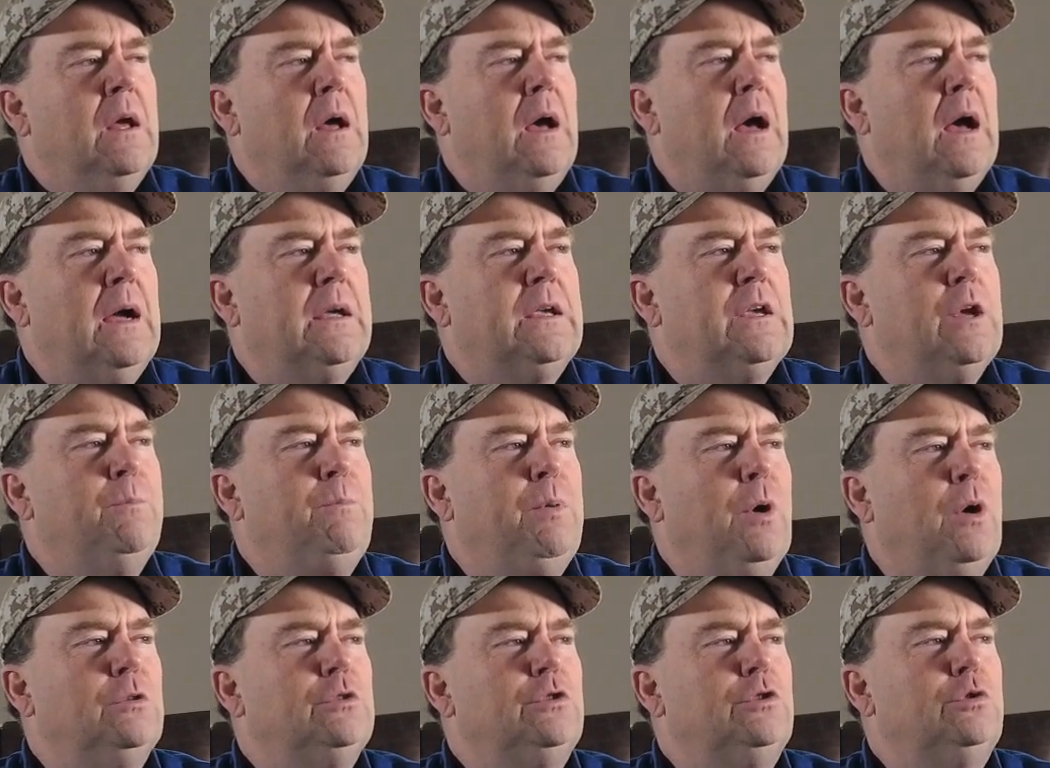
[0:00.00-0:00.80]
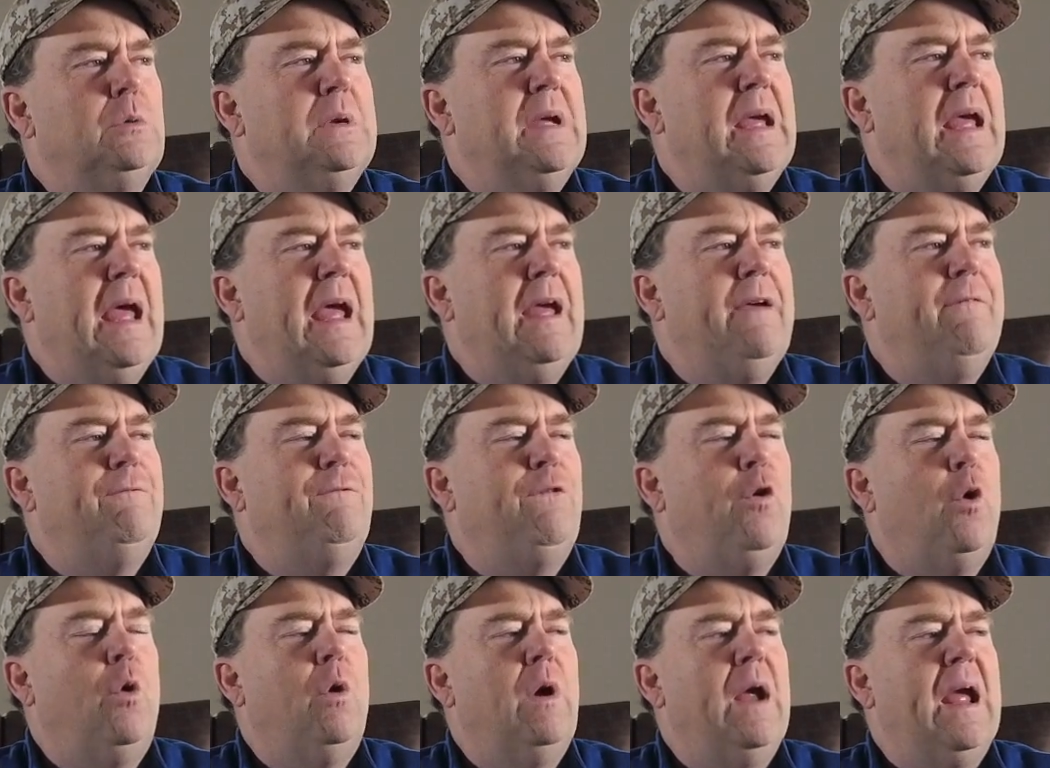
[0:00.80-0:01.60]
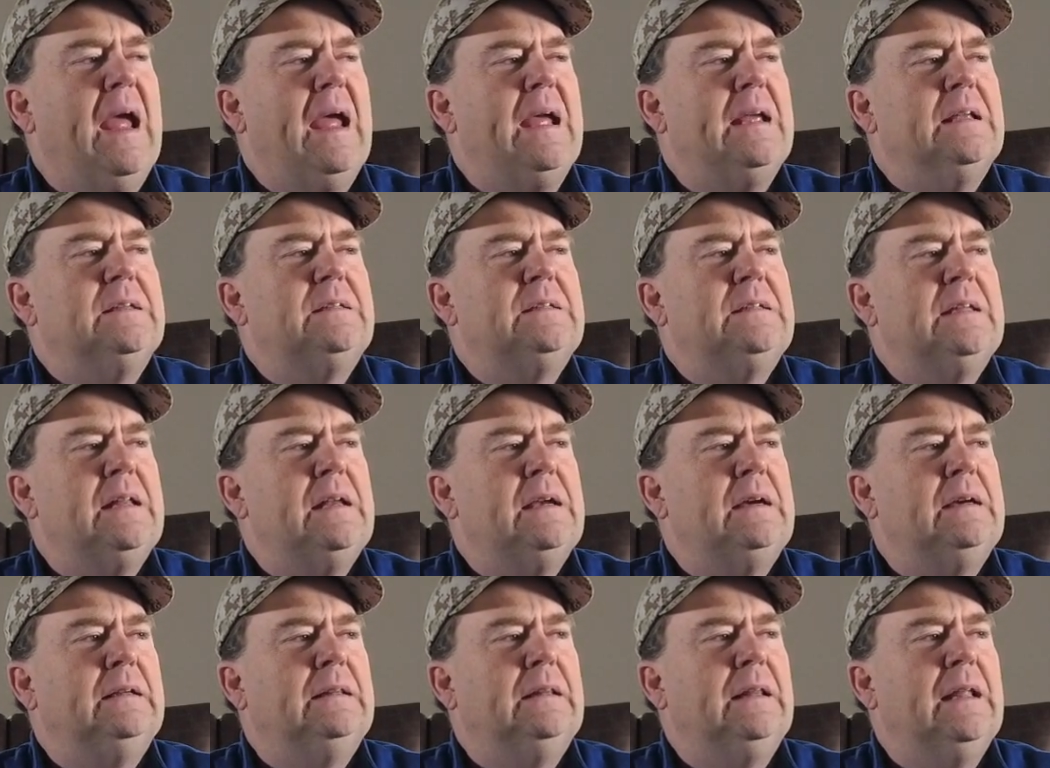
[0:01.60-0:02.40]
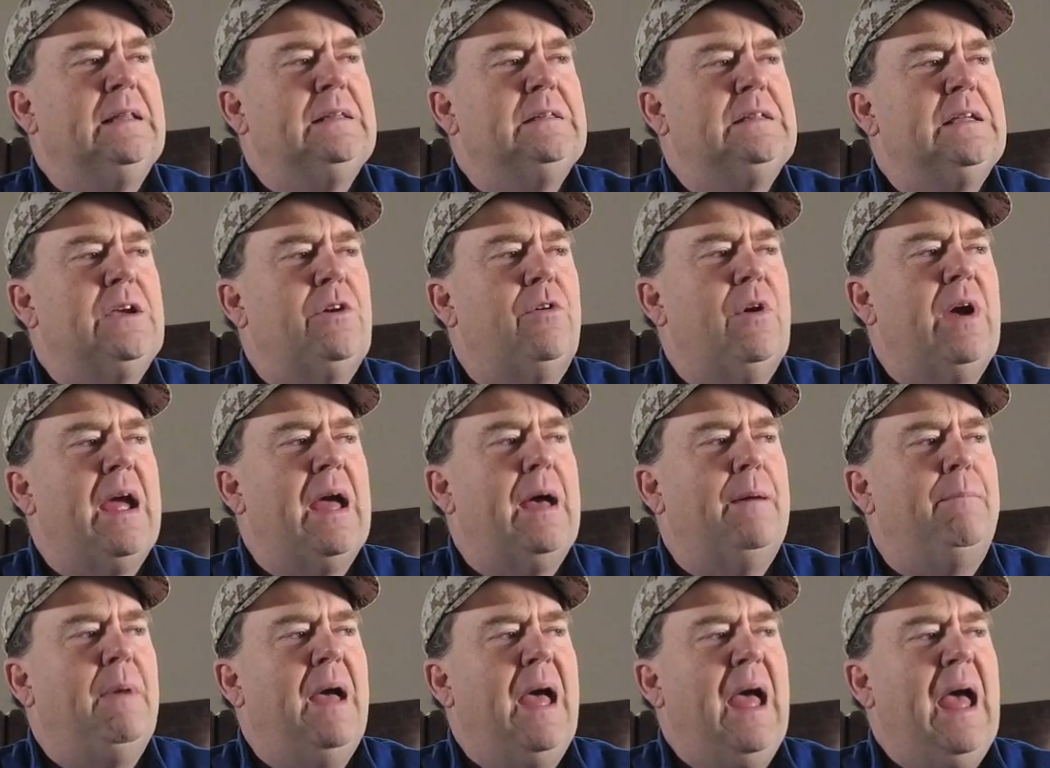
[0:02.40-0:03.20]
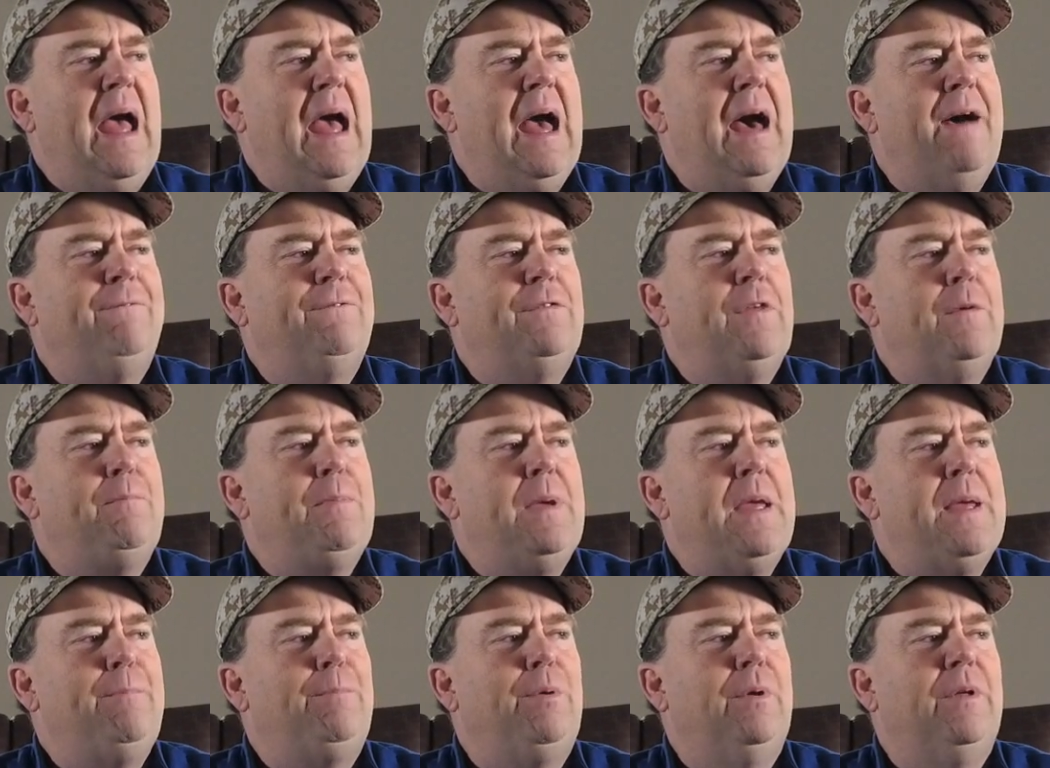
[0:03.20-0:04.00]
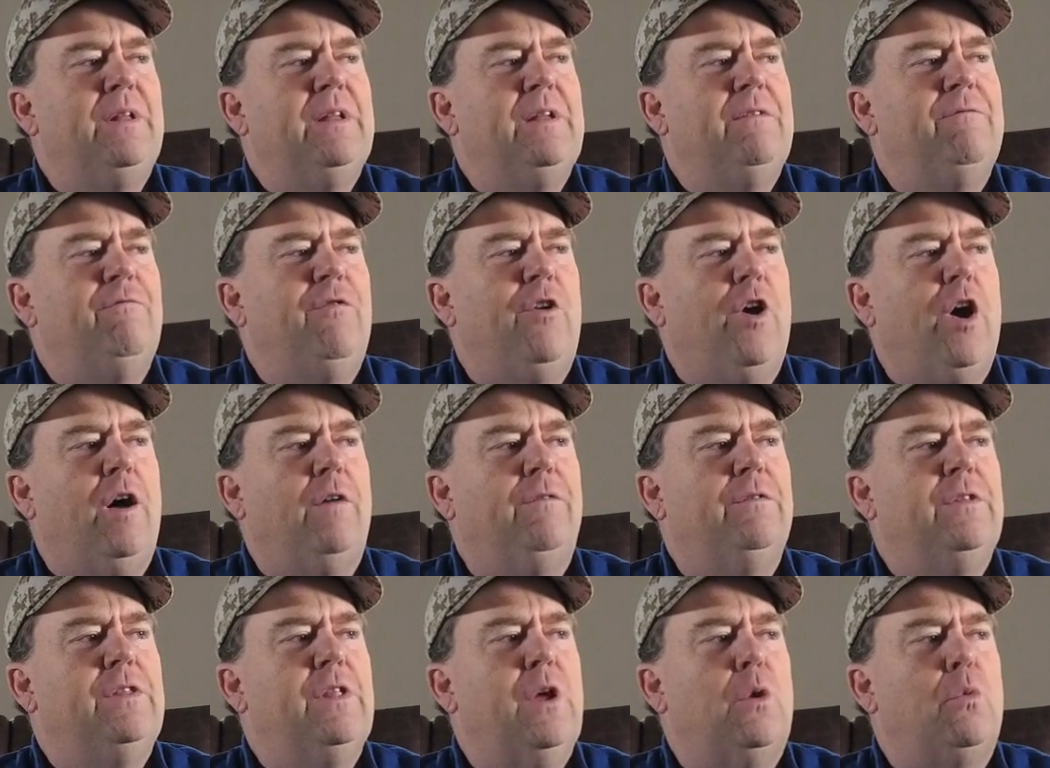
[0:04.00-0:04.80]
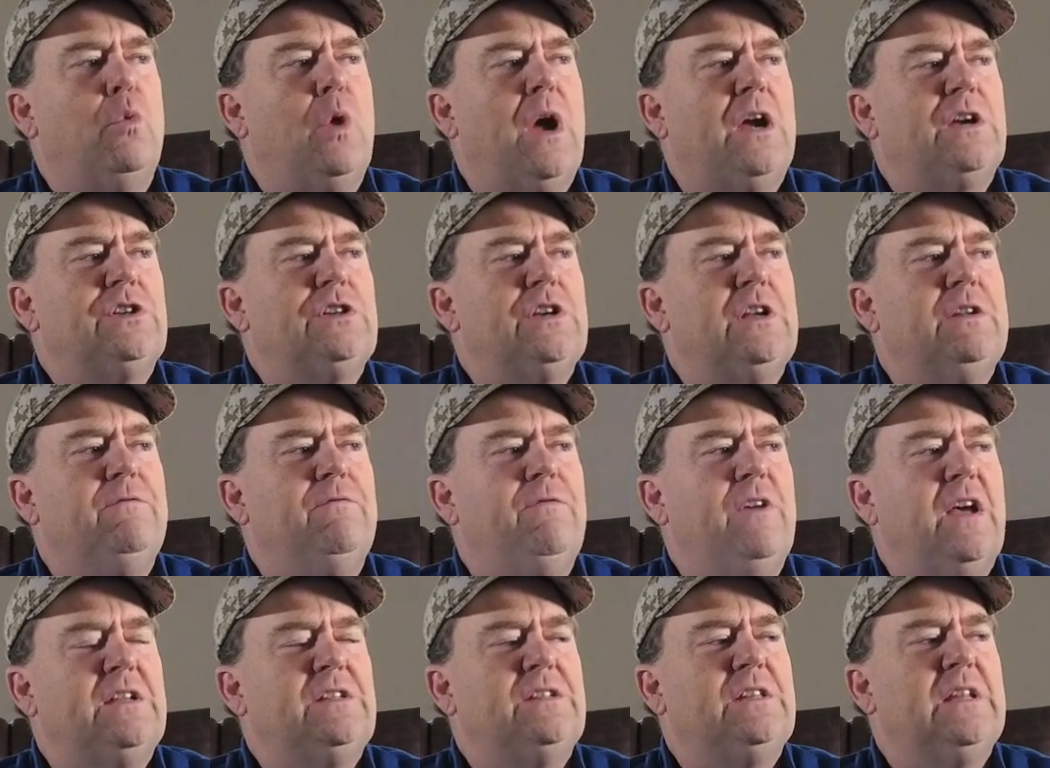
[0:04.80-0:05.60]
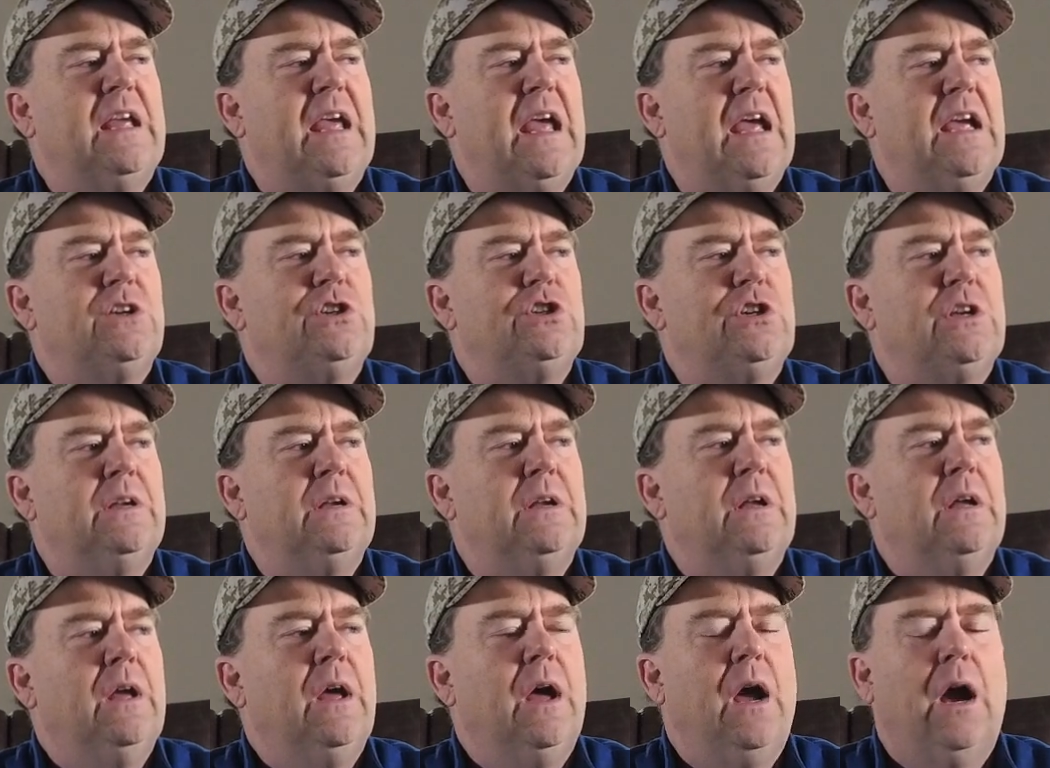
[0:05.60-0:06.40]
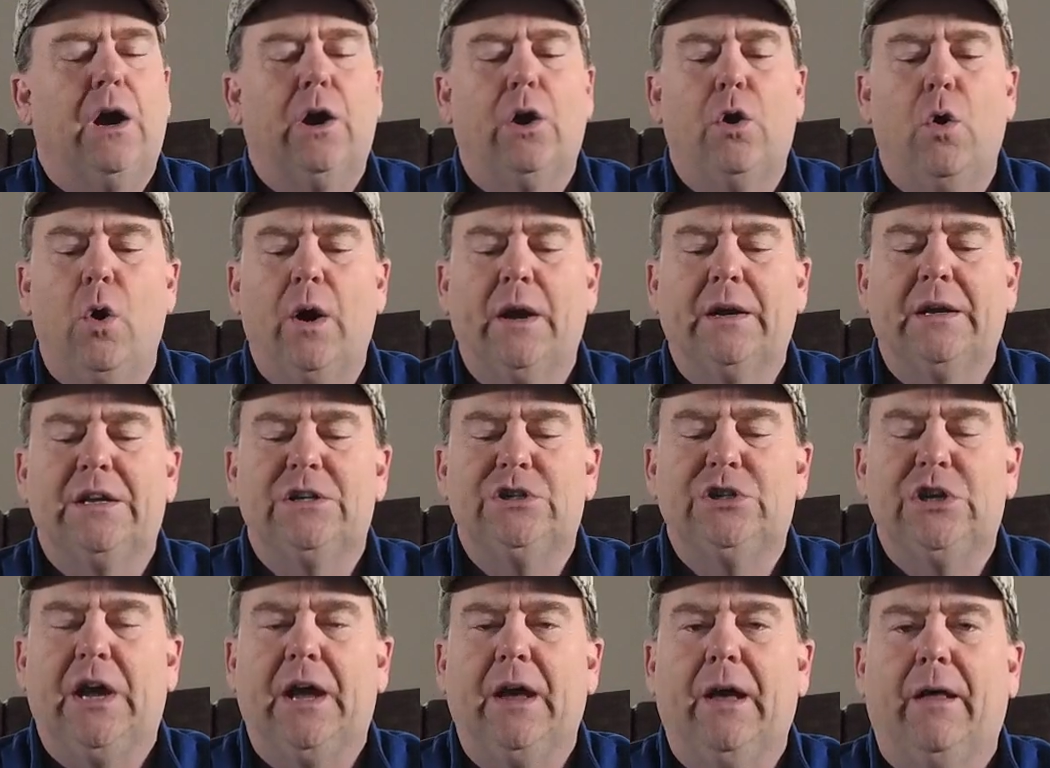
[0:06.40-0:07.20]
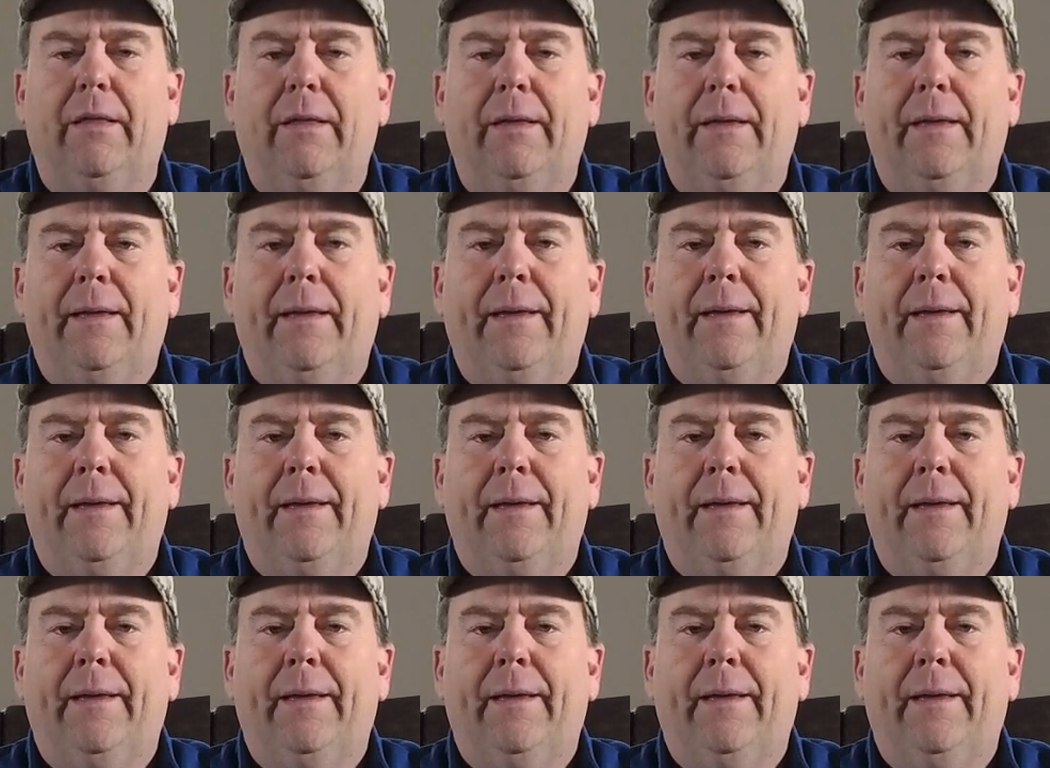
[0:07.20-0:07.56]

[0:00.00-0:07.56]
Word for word: Uh, Q Post 3848, Senator Lindsey Graham, half the people involved in the Russia investigation are going to jail.